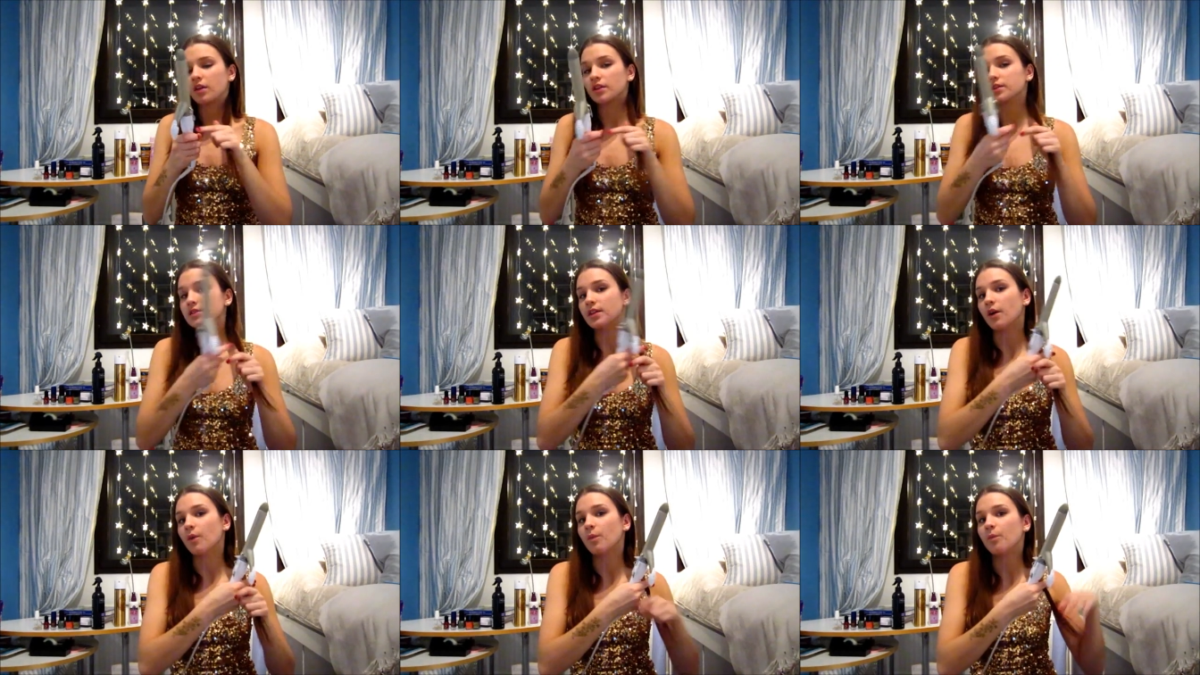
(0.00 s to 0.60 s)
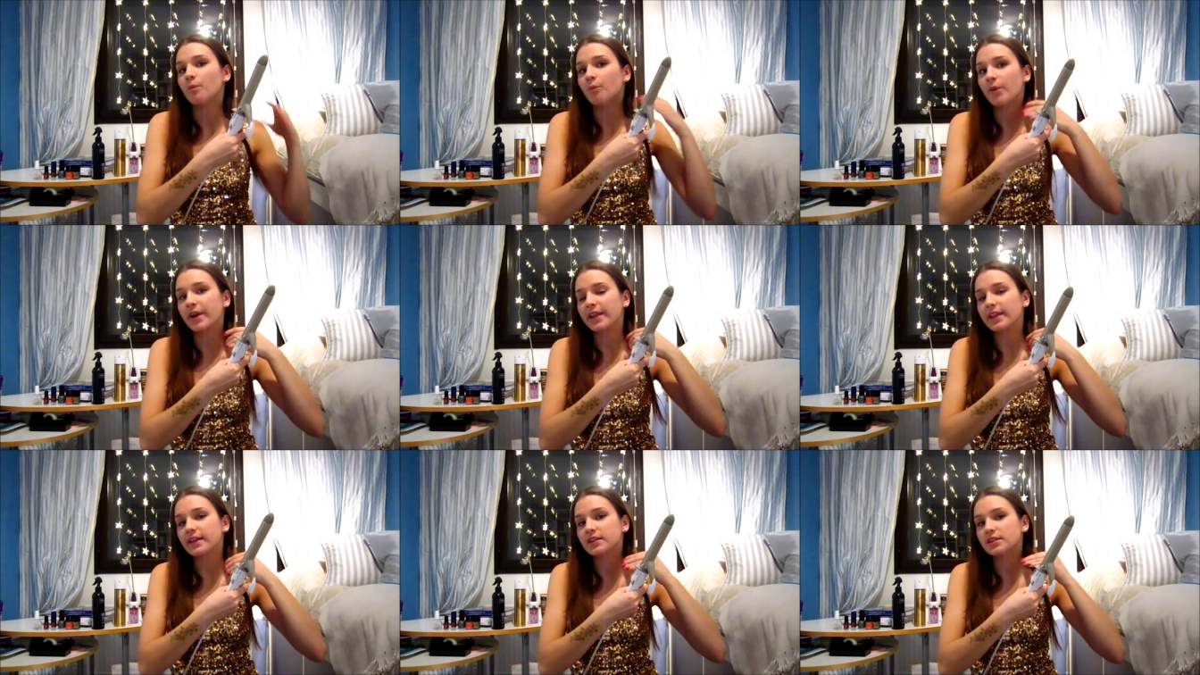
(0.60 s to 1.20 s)
So what
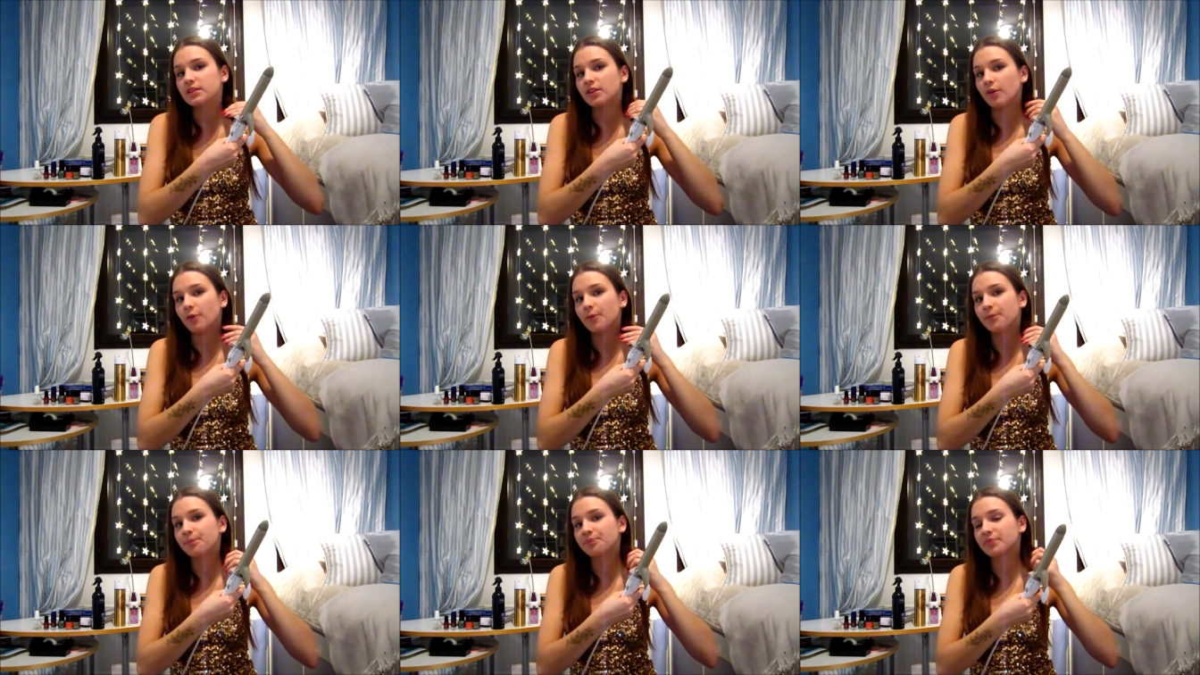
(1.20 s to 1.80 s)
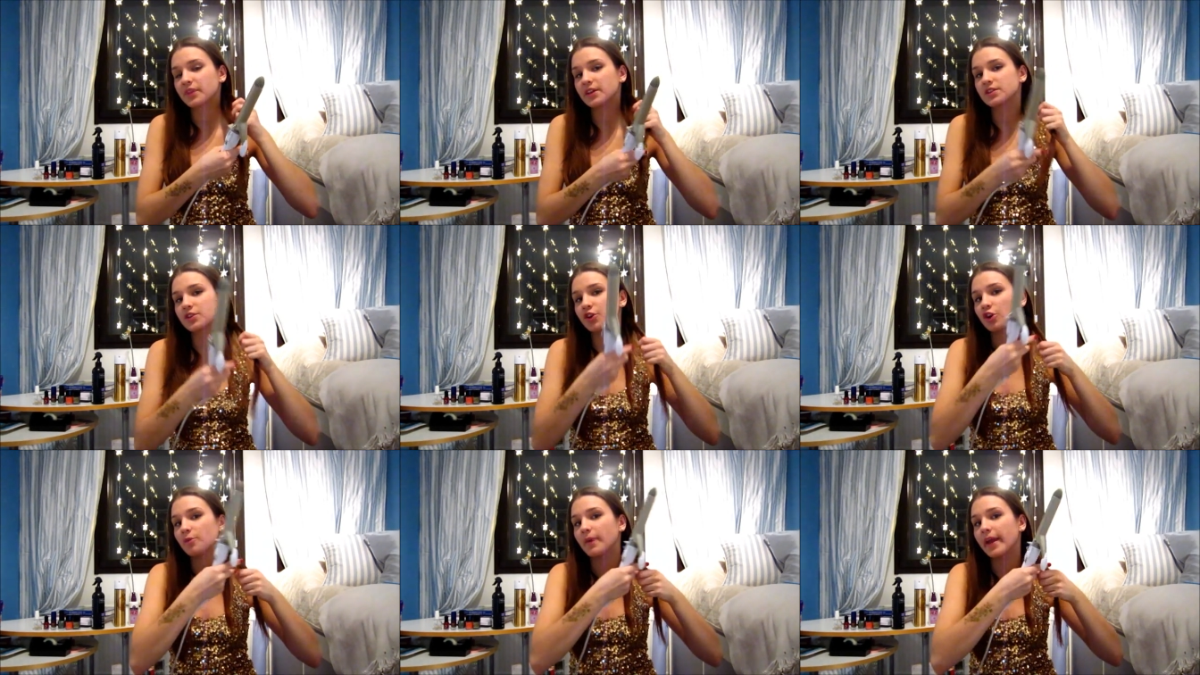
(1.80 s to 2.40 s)
I like to do is
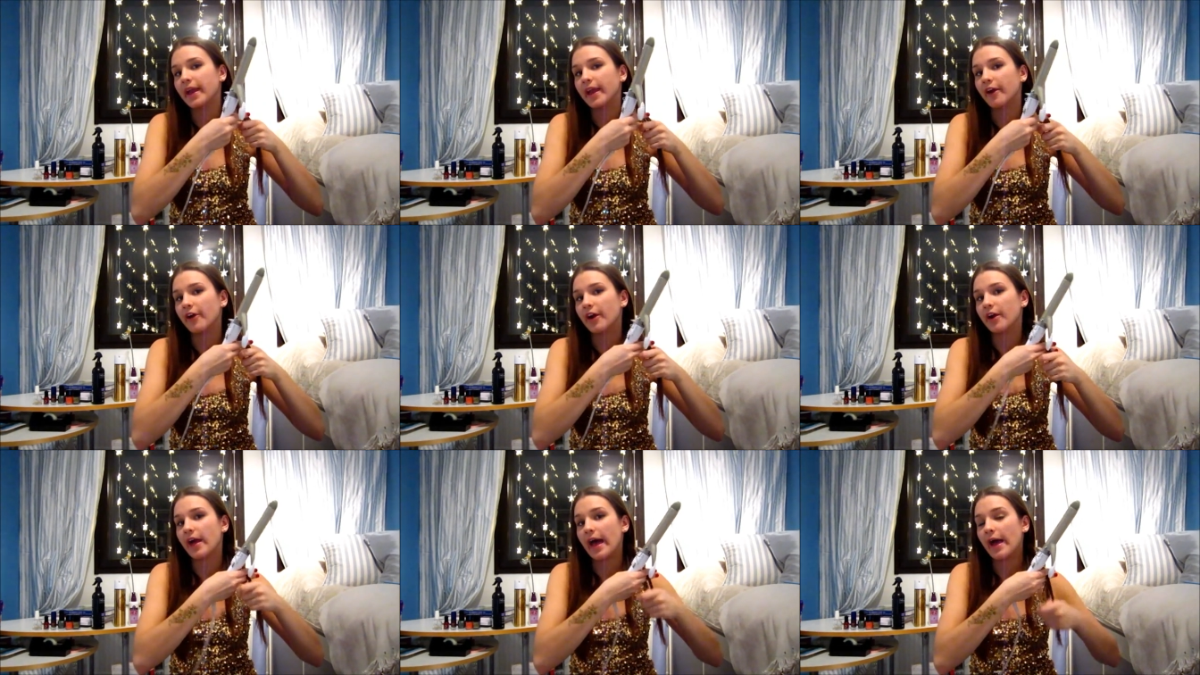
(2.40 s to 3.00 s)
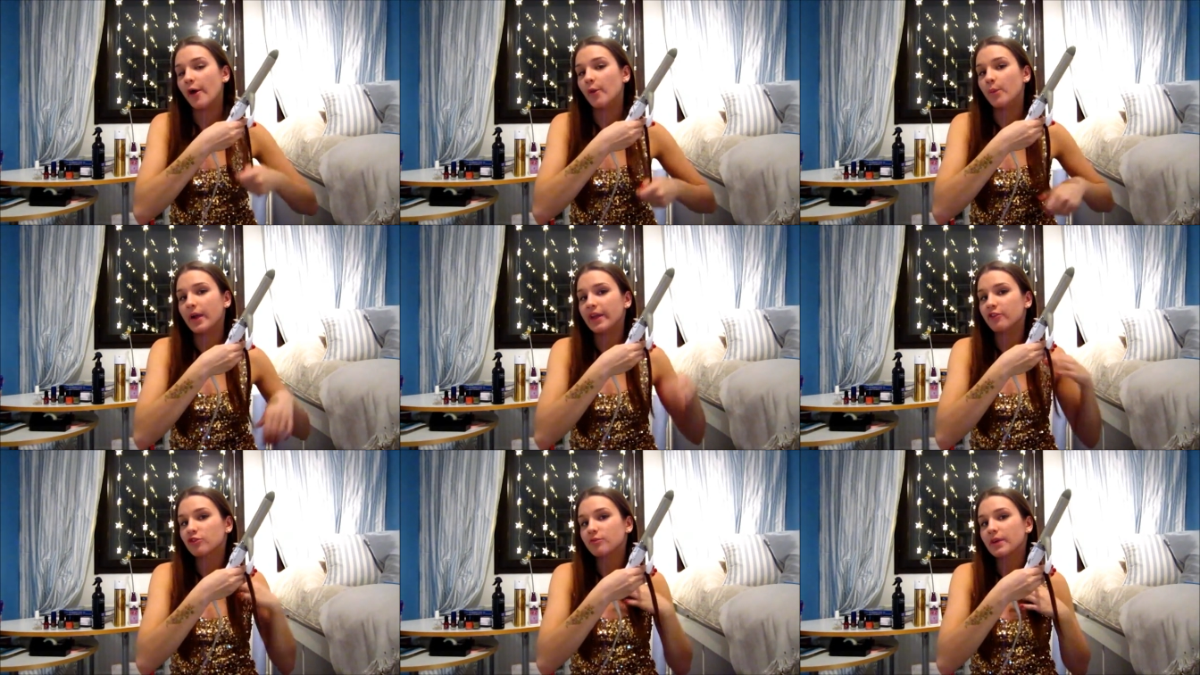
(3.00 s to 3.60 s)
curl my hair
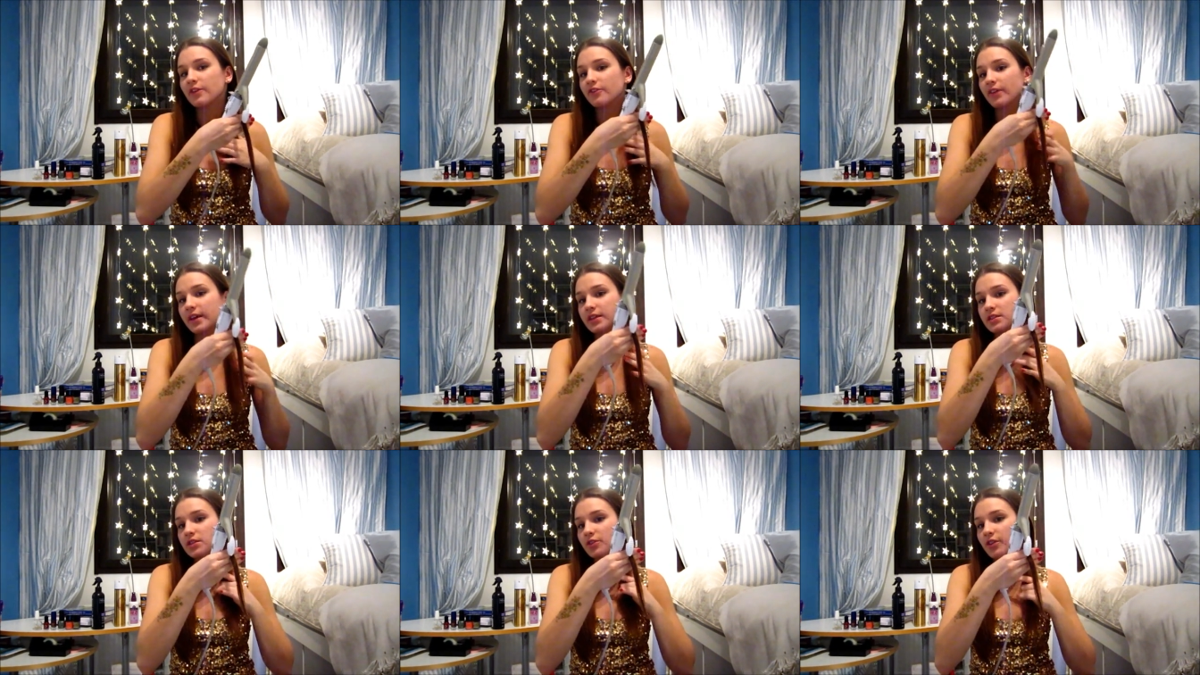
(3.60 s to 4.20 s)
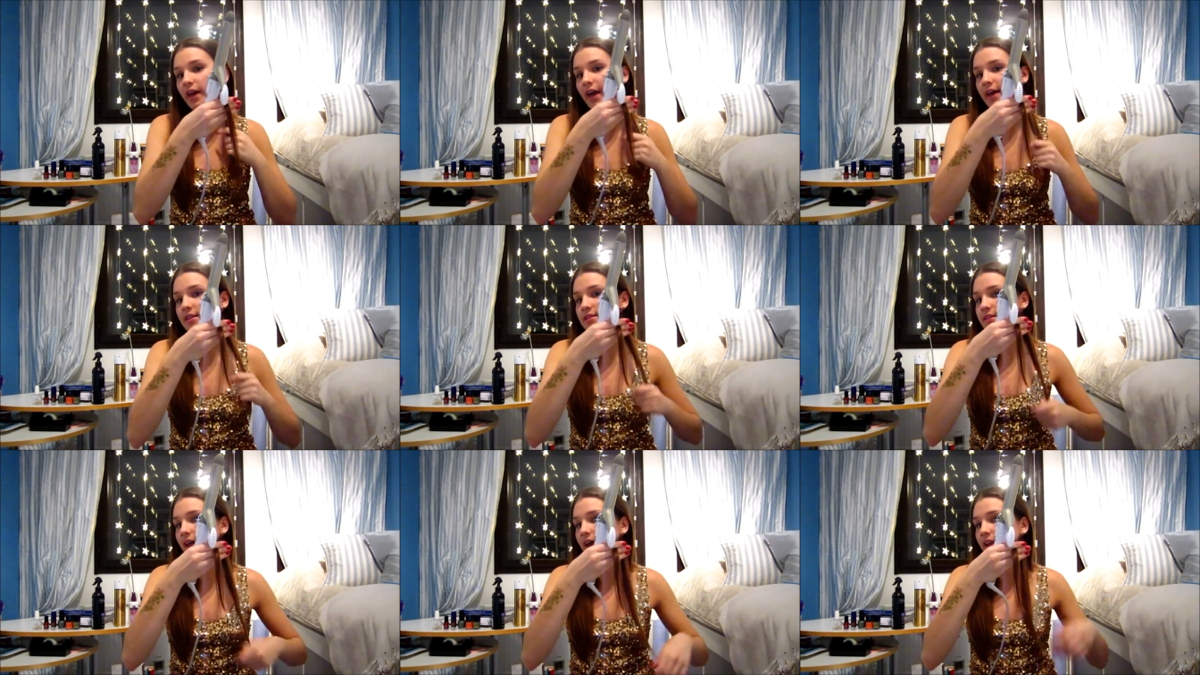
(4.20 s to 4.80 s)
away from my face so that it
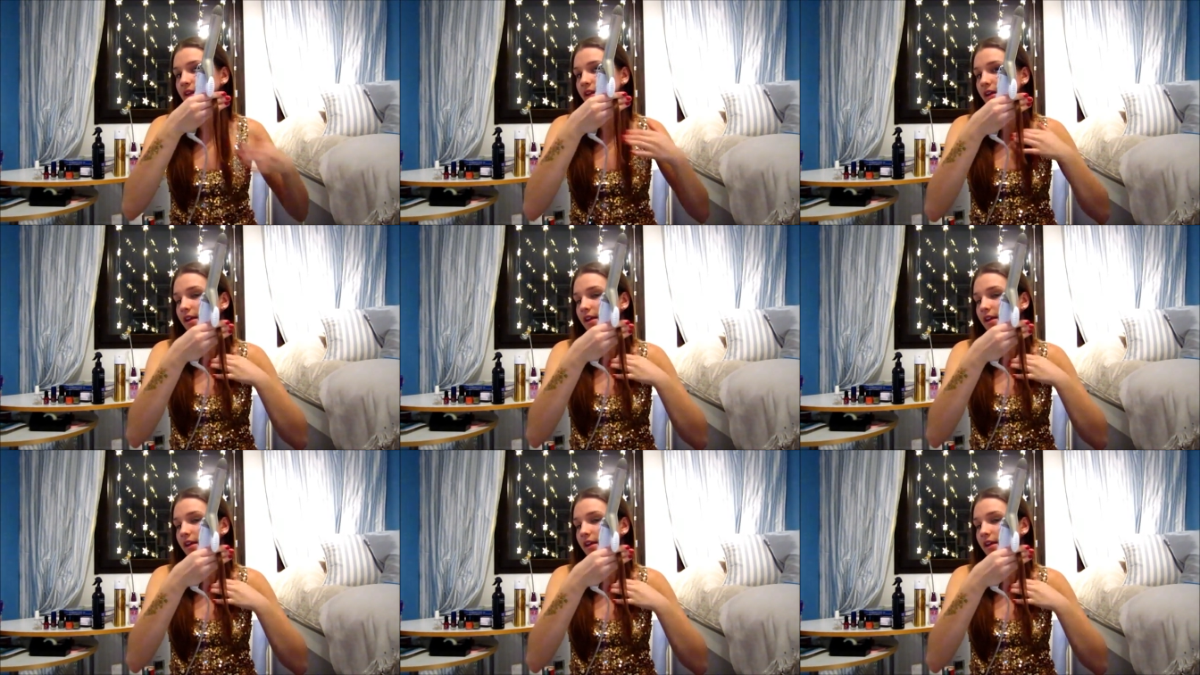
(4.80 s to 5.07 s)
has that